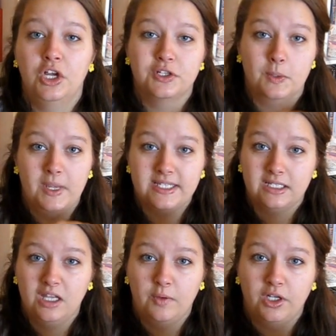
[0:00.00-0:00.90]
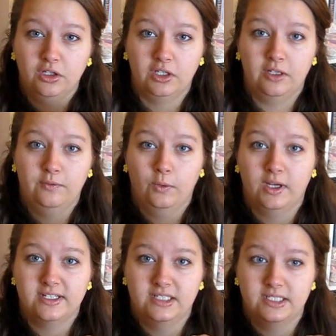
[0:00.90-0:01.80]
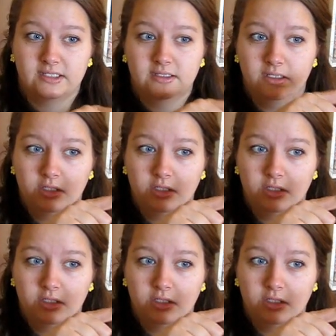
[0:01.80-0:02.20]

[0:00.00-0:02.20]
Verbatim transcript: So basically what you're looking for is this.